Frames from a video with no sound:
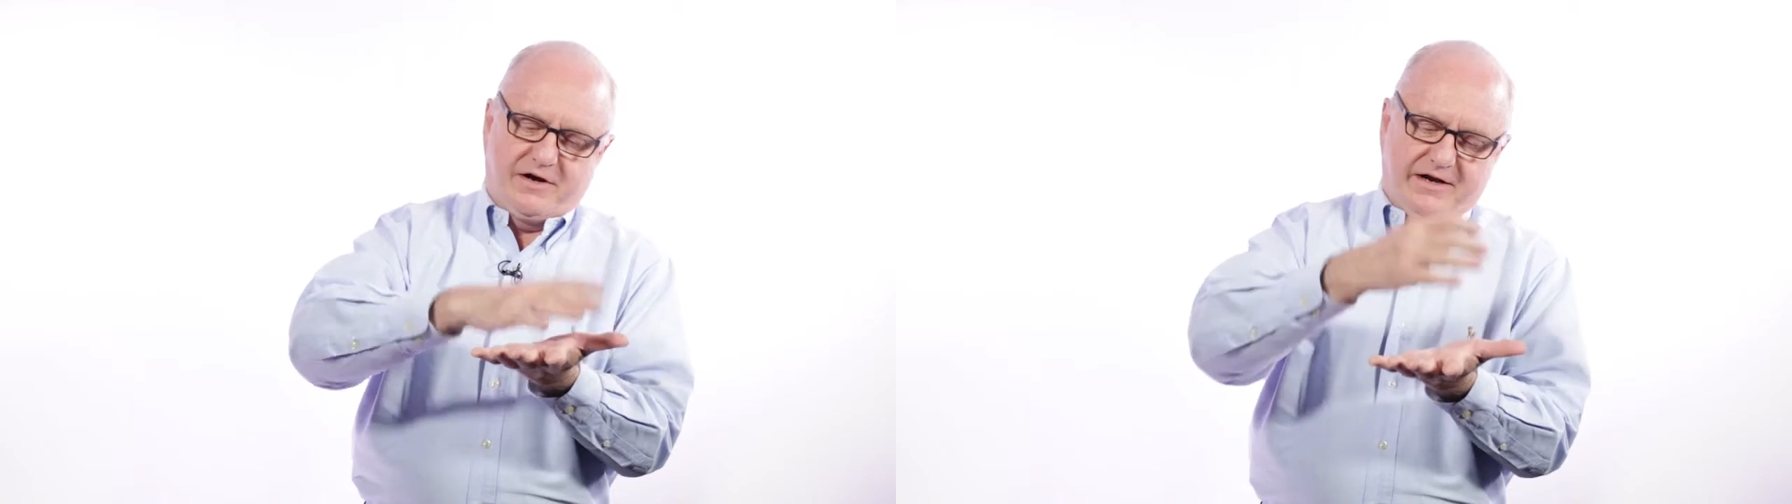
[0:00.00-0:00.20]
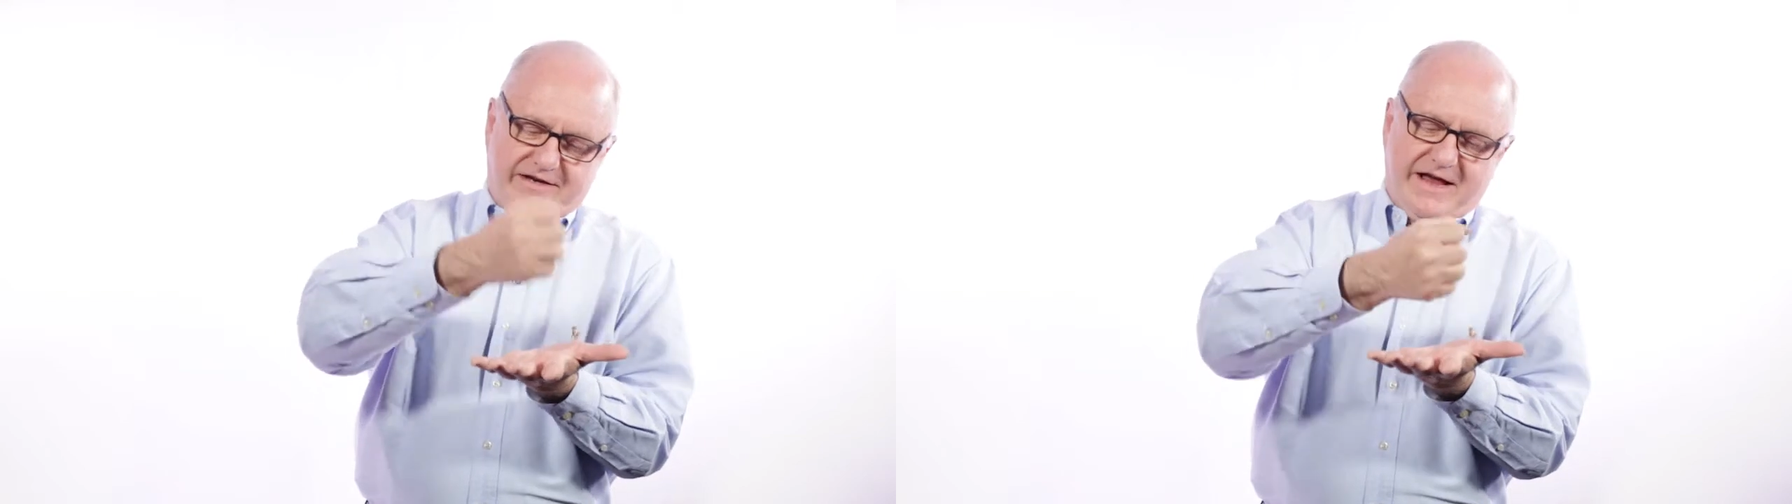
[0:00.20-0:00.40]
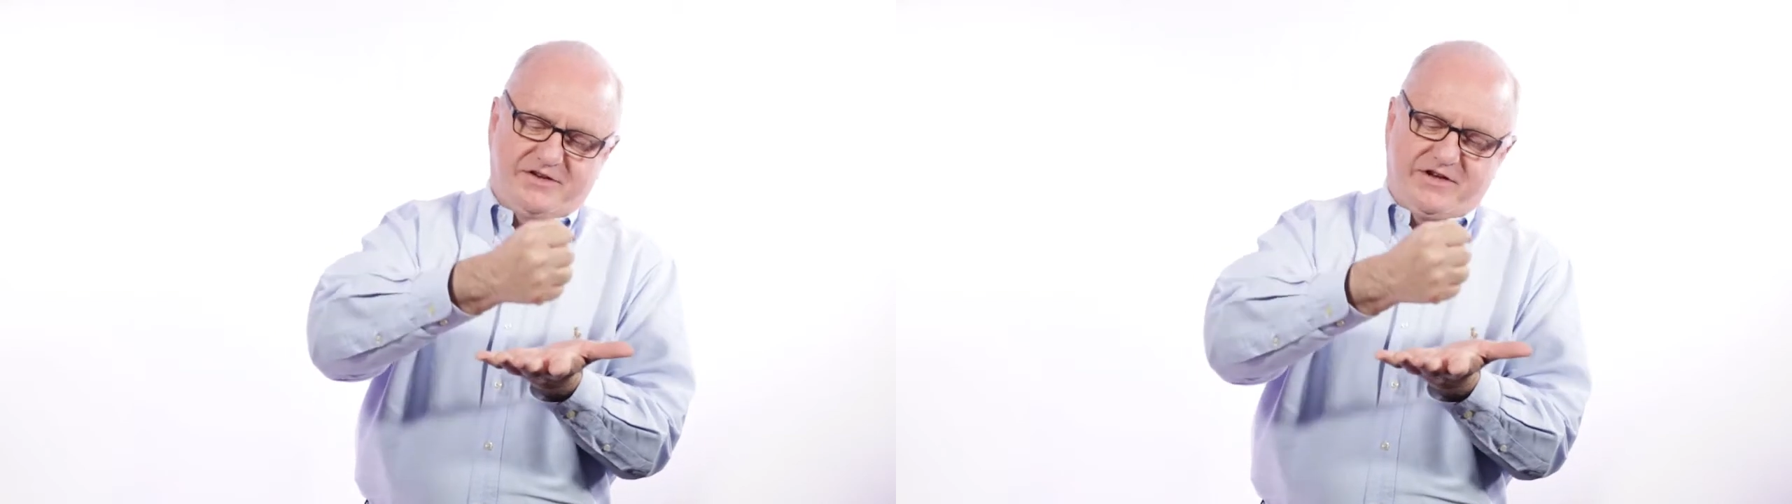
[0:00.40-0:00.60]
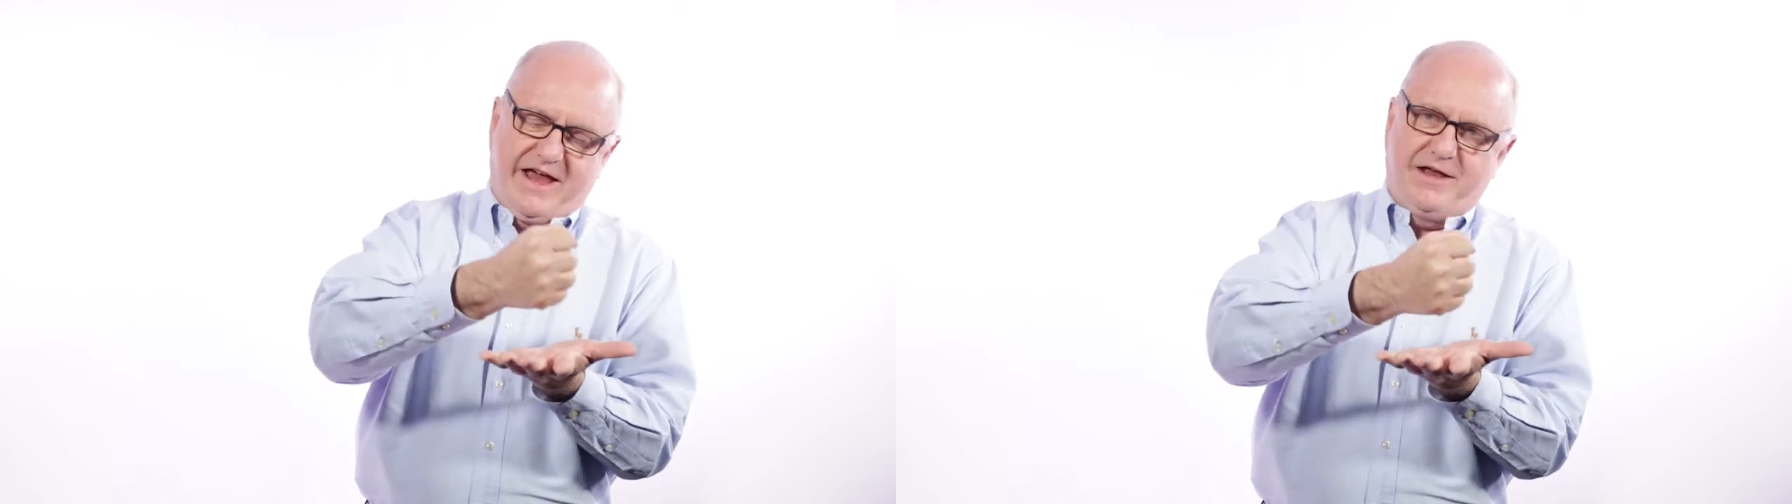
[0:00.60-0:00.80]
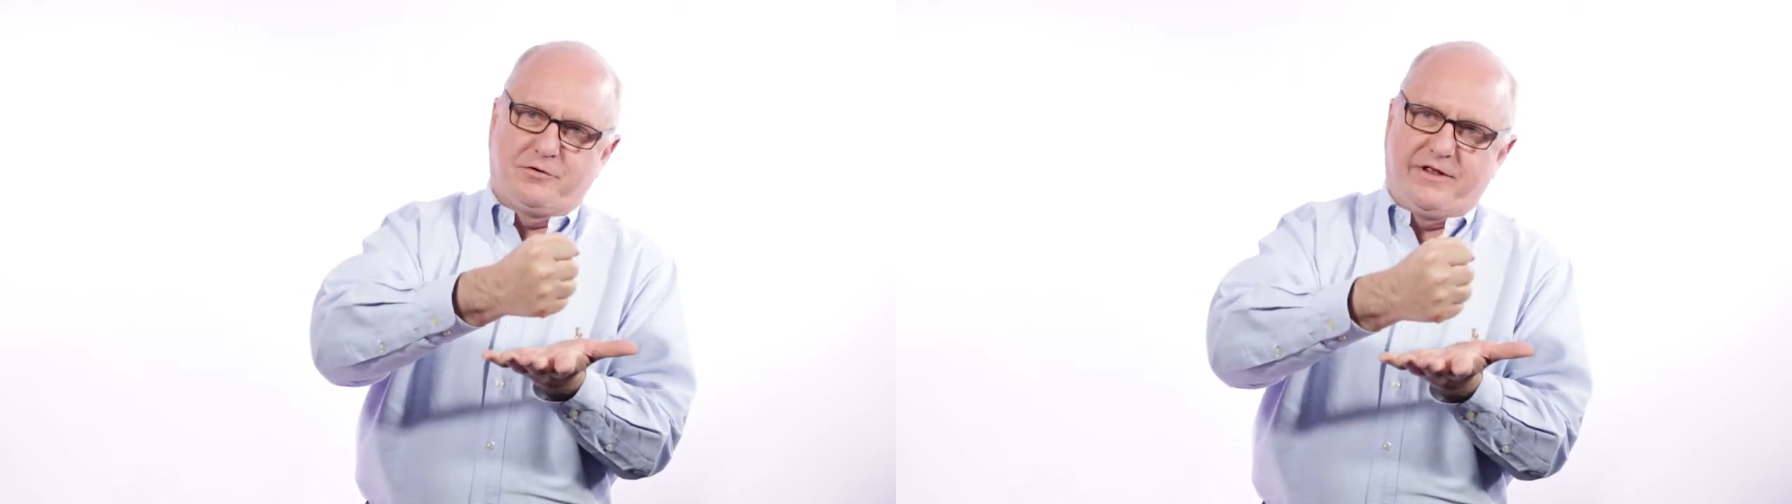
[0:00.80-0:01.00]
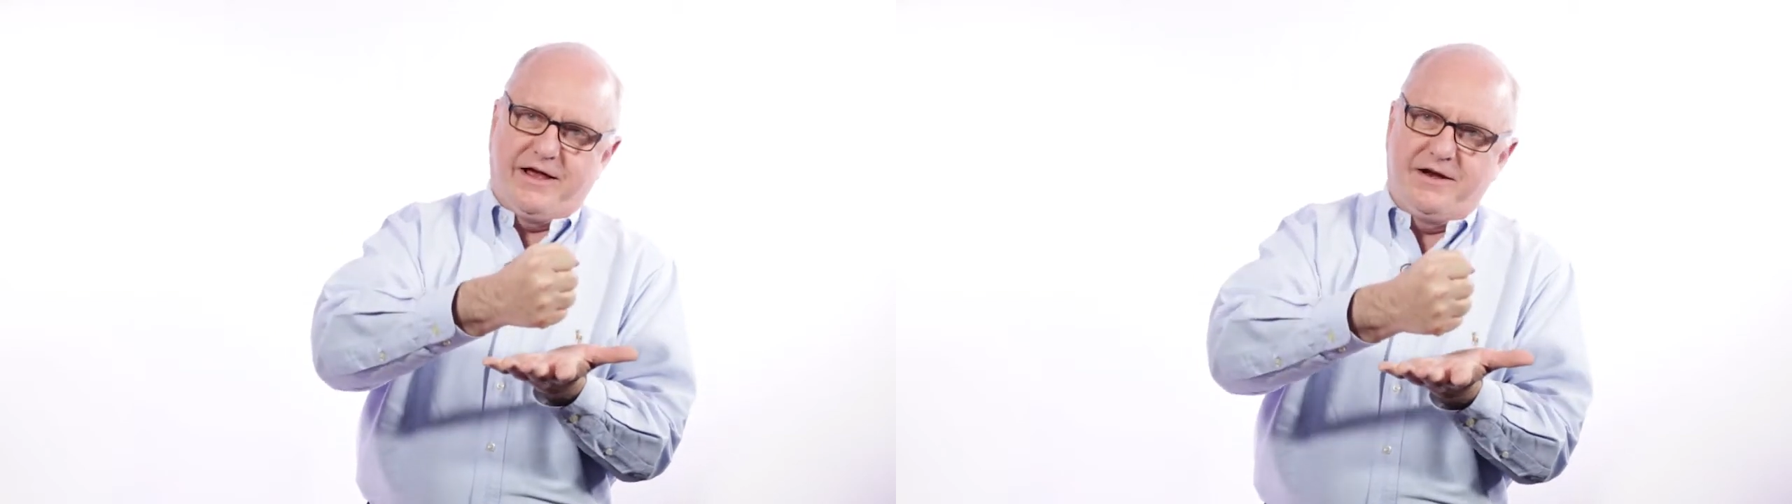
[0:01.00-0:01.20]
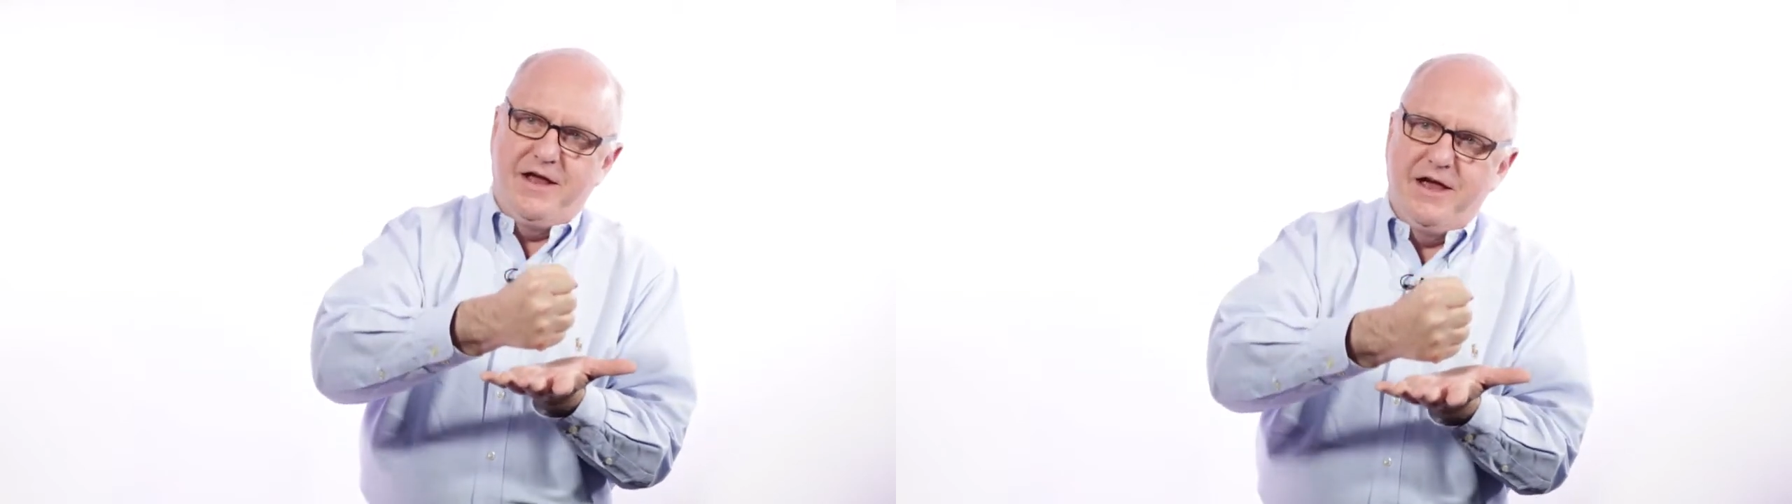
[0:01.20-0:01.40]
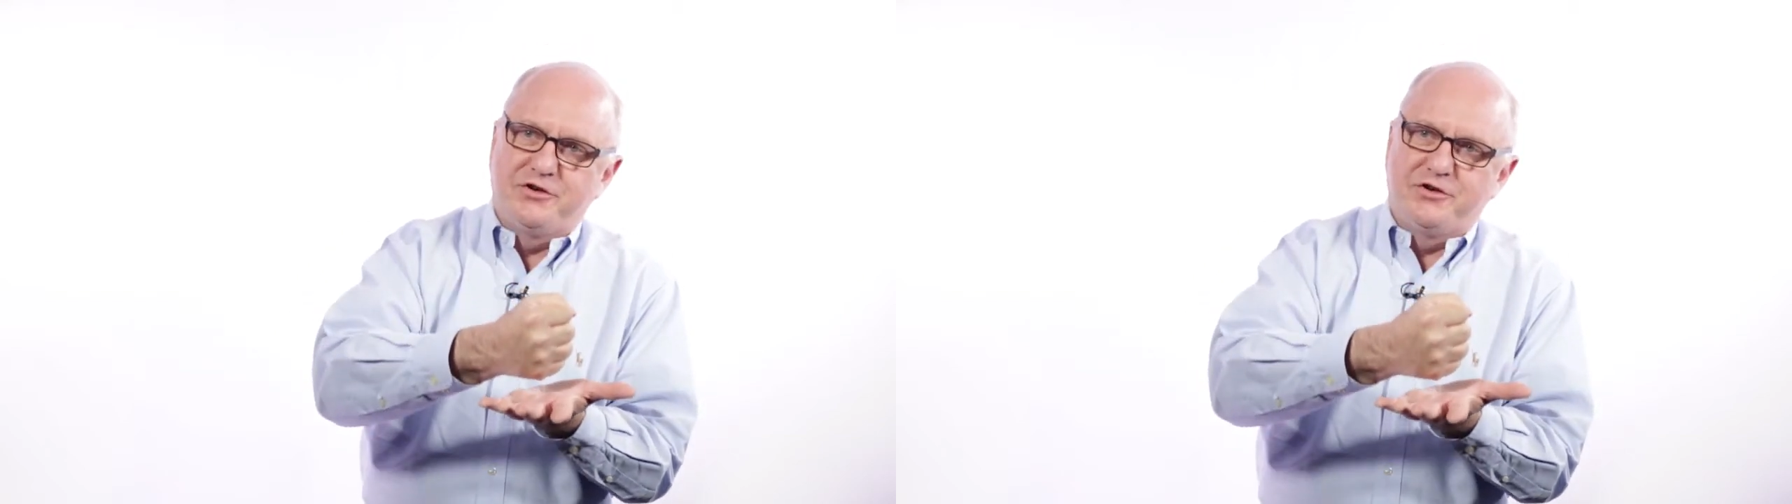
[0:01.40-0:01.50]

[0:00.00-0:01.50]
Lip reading: on it and attach a handle to that,